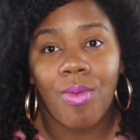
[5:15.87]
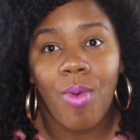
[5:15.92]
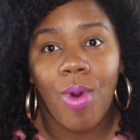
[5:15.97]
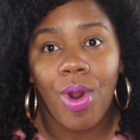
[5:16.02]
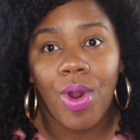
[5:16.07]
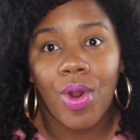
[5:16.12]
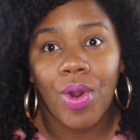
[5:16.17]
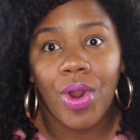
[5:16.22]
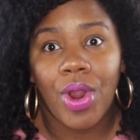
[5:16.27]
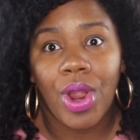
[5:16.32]

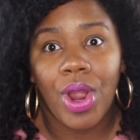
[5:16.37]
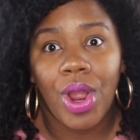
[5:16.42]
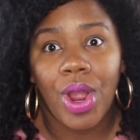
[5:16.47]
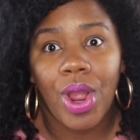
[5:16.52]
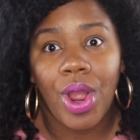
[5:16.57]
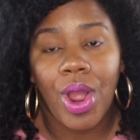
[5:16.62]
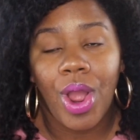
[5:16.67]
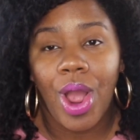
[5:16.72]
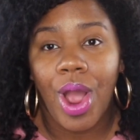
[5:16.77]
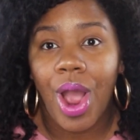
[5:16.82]
work
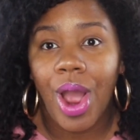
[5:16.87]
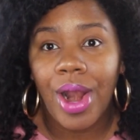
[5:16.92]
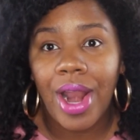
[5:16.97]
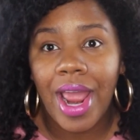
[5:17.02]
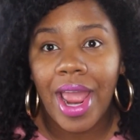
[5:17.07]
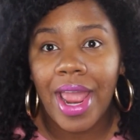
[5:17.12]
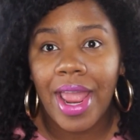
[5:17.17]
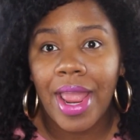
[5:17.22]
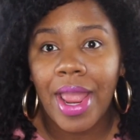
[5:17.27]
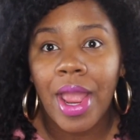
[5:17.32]
all
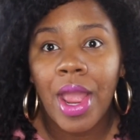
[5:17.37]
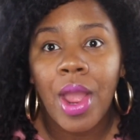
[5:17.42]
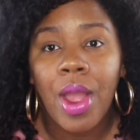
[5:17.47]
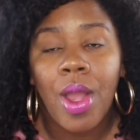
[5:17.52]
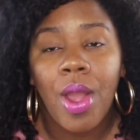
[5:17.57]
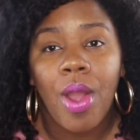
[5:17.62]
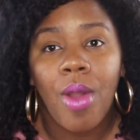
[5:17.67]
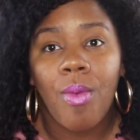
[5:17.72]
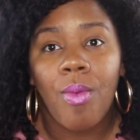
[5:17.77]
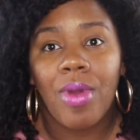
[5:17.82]
day
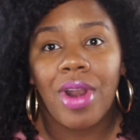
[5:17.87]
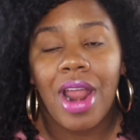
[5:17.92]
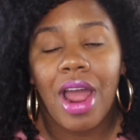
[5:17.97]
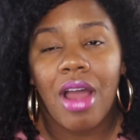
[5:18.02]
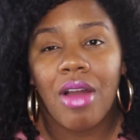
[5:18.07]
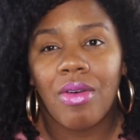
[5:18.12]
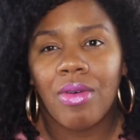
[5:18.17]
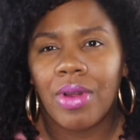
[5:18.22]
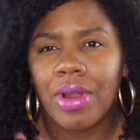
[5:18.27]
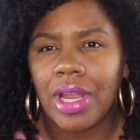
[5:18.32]

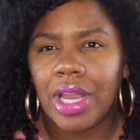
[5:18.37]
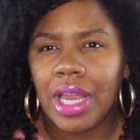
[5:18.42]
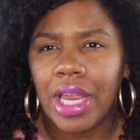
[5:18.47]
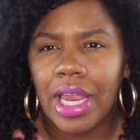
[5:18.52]
without